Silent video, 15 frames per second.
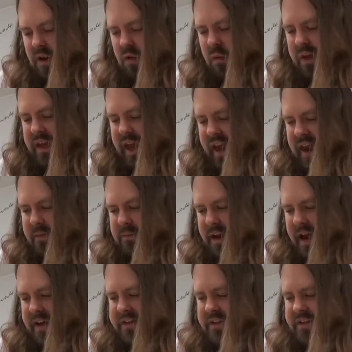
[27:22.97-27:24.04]
We came
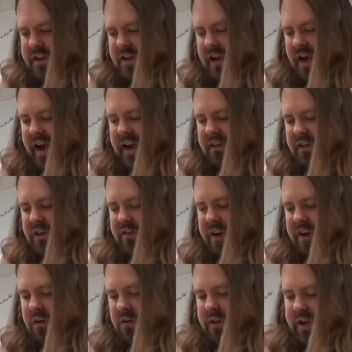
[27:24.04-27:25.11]
next to the island of
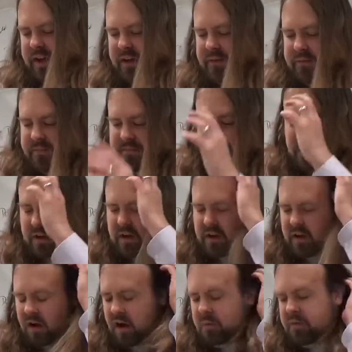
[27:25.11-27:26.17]
Aeolia,
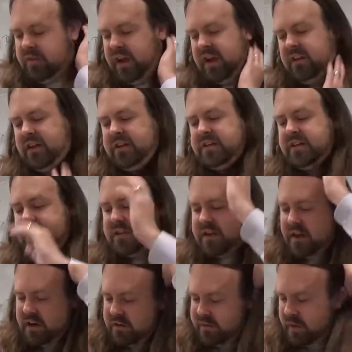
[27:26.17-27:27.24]
home of Aeolus,
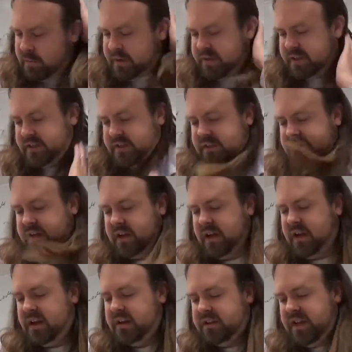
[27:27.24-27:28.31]
son of Hippotus,
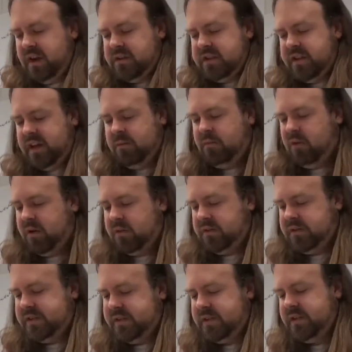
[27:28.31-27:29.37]
dear to the
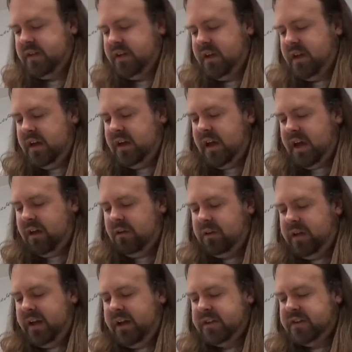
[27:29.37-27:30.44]
immortals.
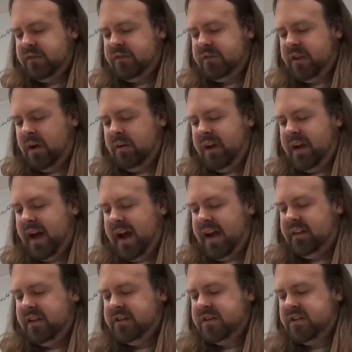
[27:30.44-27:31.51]
Aeolia is a floating
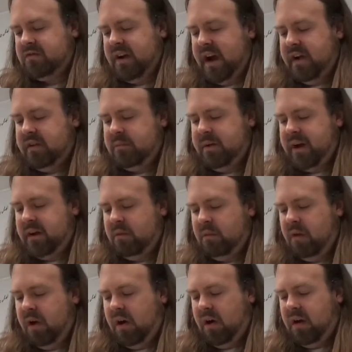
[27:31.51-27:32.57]
island surrounded by a
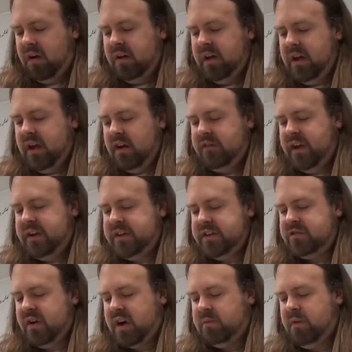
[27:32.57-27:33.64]
wall of
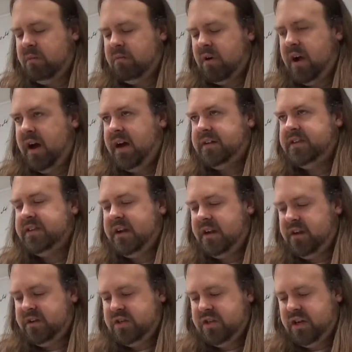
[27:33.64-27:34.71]
indestructible bronze set
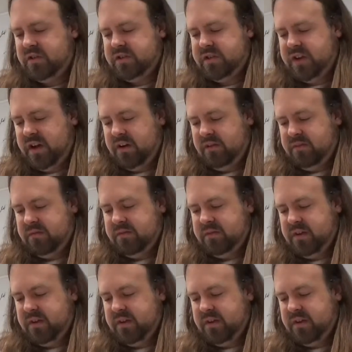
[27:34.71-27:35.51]
on sheer stone.